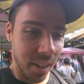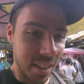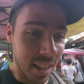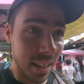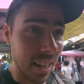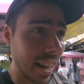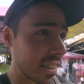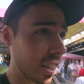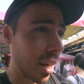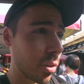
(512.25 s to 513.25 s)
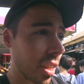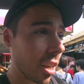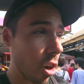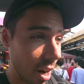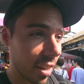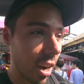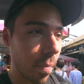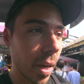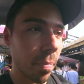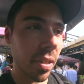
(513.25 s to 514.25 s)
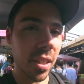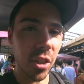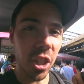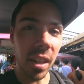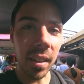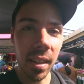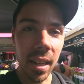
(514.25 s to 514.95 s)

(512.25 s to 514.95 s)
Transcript: And then the next guy was like, oh, I got my police check.